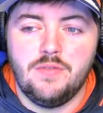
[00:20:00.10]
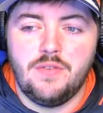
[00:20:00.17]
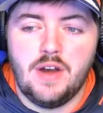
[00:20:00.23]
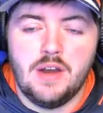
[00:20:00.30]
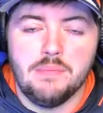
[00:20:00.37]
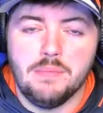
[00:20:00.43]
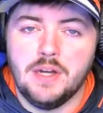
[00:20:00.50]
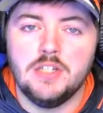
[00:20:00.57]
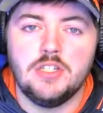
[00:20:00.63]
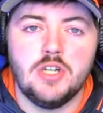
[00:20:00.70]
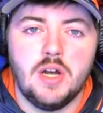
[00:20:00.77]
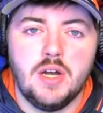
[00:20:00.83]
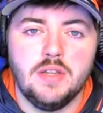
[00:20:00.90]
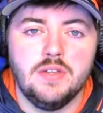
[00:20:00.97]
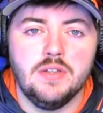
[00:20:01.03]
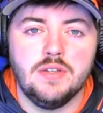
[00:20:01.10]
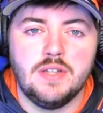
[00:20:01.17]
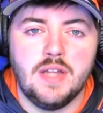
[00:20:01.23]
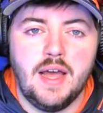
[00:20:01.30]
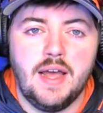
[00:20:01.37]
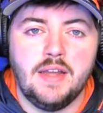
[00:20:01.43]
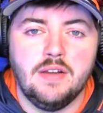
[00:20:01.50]
very much on the
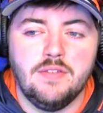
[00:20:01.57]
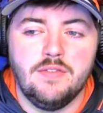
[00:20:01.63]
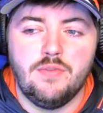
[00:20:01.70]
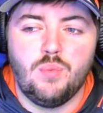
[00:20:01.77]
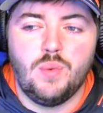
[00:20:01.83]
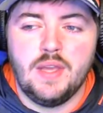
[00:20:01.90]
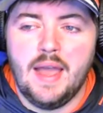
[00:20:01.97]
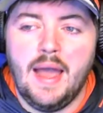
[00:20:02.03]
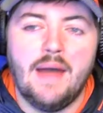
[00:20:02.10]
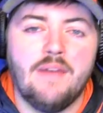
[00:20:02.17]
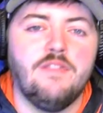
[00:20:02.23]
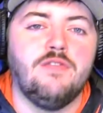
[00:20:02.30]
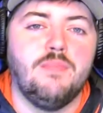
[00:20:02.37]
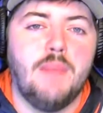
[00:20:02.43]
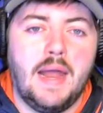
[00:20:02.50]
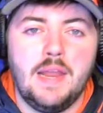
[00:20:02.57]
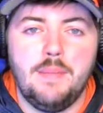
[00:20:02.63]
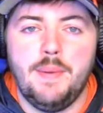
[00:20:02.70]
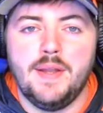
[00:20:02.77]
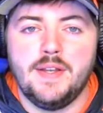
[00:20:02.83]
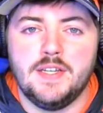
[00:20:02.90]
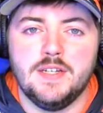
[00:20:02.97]
side of we have Maddie
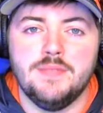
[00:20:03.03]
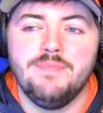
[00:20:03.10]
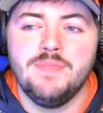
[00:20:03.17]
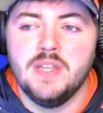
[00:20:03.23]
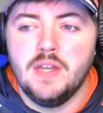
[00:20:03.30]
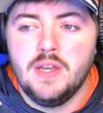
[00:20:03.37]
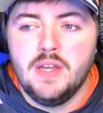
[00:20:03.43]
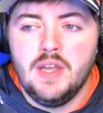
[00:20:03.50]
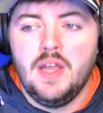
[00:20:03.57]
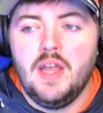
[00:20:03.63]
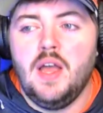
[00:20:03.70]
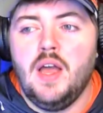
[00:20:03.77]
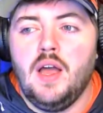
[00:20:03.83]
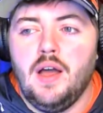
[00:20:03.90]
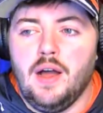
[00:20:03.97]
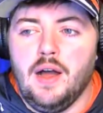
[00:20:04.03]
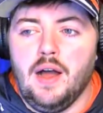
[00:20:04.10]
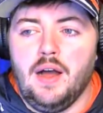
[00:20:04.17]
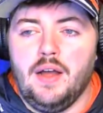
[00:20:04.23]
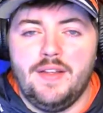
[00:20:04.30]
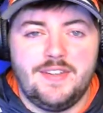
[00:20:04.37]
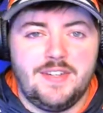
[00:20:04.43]
Penta.
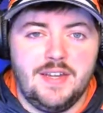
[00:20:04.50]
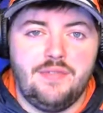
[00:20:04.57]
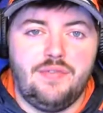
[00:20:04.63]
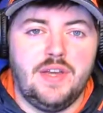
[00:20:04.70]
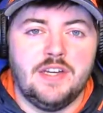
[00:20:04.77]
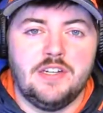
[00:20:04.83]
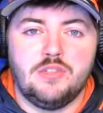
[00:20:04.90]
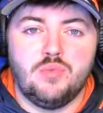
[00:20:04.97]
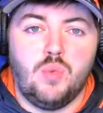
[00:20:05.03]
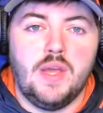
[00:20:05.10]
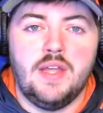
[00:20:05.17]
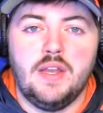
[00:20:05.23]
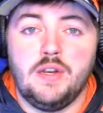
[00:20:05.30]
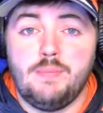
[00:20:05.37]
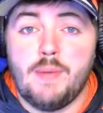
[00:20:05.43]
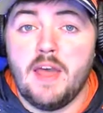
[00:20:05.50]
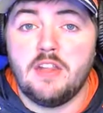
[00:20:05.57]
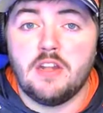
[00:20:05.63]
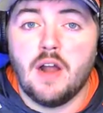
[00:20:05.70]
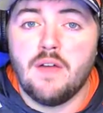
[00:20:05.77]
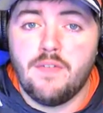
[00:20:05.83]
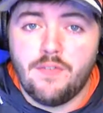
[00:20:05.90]
Let's see if we can just win
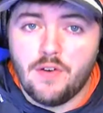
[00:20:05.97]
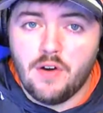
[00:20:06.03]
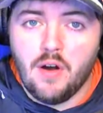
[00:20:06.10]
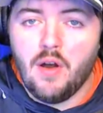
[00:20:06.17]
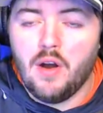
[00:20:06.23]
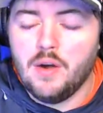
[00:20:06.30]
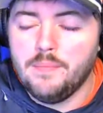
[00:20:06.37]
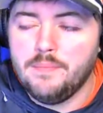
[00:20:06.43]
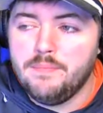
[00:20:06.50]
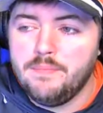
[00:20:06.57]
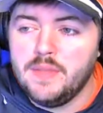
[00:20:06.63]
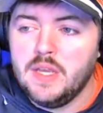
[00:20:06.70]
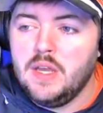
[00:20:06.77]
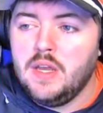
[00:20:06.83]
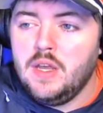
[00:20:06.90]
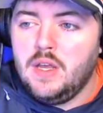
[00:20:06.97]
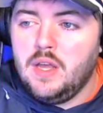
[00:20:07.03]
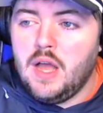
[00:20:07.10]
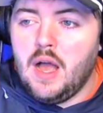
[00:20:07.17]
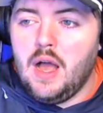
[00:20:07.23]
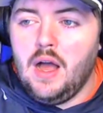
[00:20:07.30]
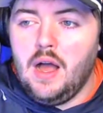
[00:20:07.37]
based off of her arm.
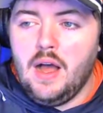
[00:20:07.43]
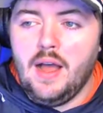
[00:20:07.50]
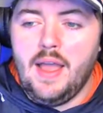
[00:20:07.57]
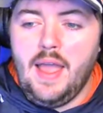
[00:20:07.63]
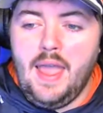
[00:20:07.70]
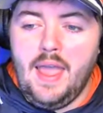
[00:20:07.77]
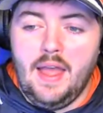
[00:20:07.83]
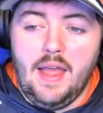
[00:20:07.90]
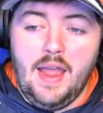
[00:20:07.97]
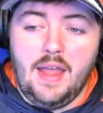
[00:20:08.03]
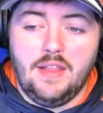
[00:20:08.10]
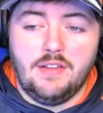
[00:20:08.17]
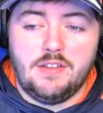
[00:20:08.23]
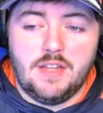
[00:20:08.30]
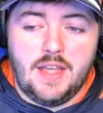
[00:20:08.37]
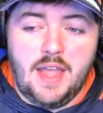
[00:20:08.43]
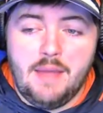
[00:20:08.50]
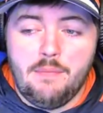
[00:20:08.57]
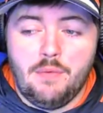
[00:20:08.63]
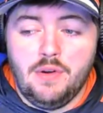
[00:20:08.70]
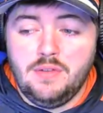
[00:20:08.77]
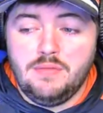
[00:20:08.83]
And it's the
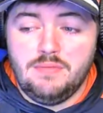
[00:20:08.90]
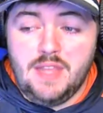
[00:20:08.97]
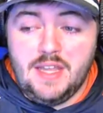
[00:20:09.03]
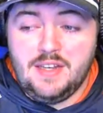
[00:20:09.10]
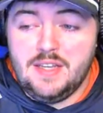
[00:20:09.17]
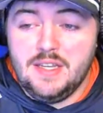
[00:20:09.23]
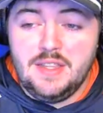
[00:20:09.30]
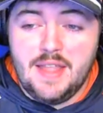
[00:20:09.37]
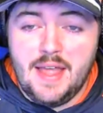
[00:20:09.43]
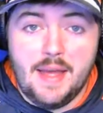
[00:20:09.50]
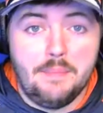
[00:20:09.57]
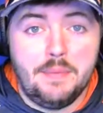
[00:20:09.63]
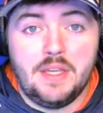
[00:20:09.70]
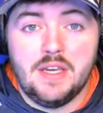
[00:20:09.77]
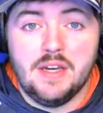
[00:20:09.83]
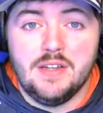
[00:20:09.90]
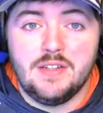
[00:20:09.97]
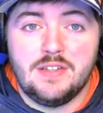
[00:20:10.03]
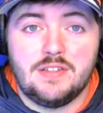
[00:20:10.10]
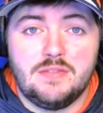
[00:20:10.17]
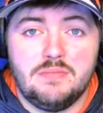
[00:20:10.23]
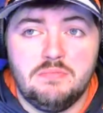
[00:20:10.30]
game where they did that
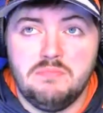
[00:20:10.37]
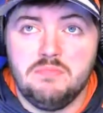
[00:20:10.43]
because